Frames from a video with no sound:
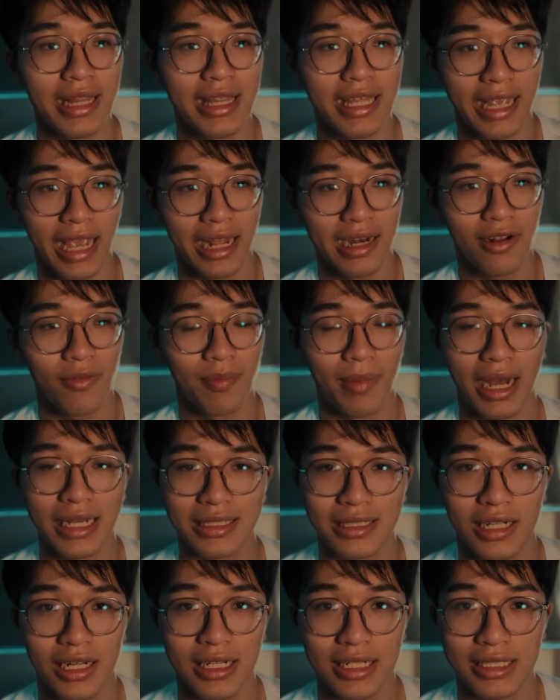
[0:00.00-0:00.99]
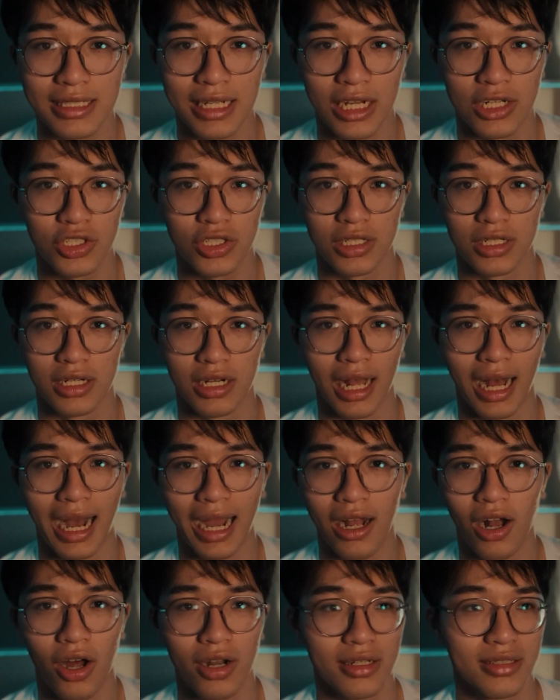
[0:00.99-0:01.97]
the end of my study session,
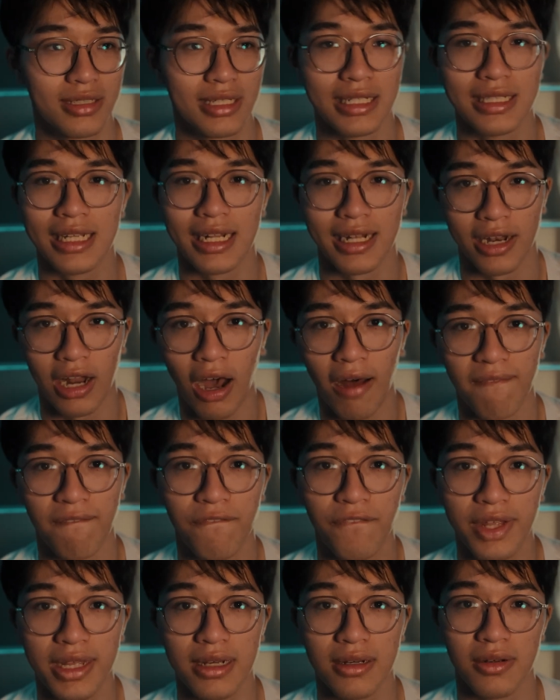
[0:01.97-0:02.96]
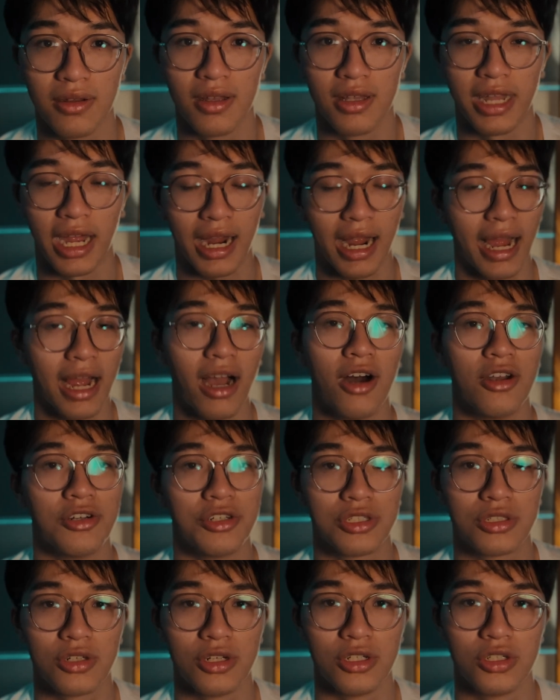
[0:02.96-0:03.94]
I honestly did not feel like I
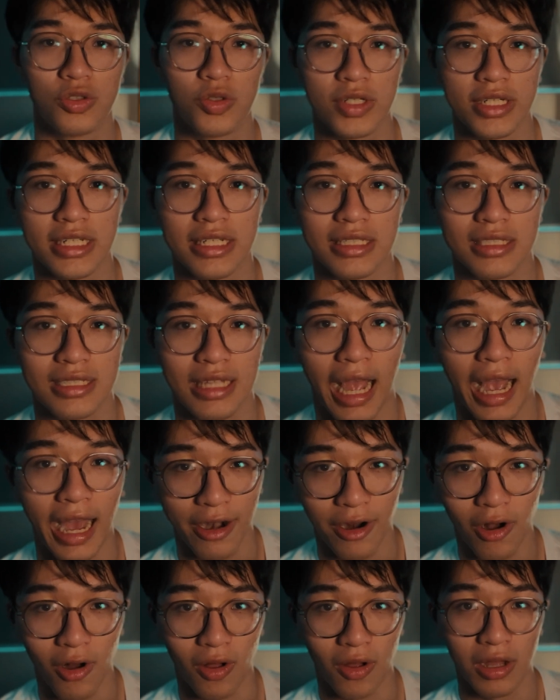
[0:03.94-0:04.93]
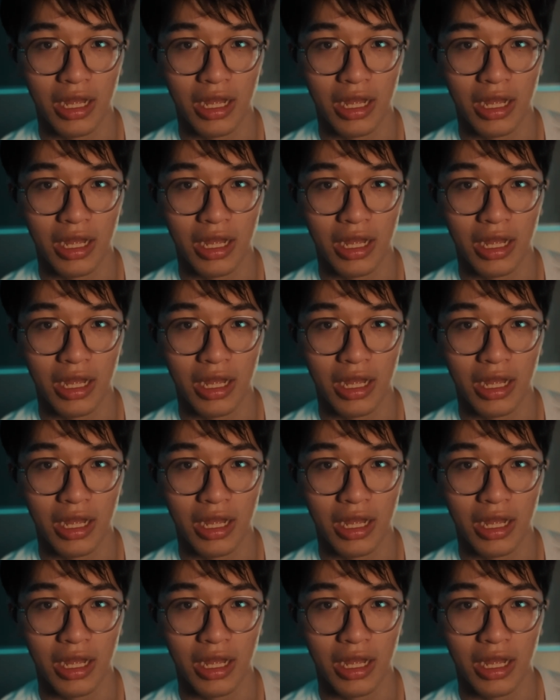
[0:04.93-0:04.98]
understood trees at all.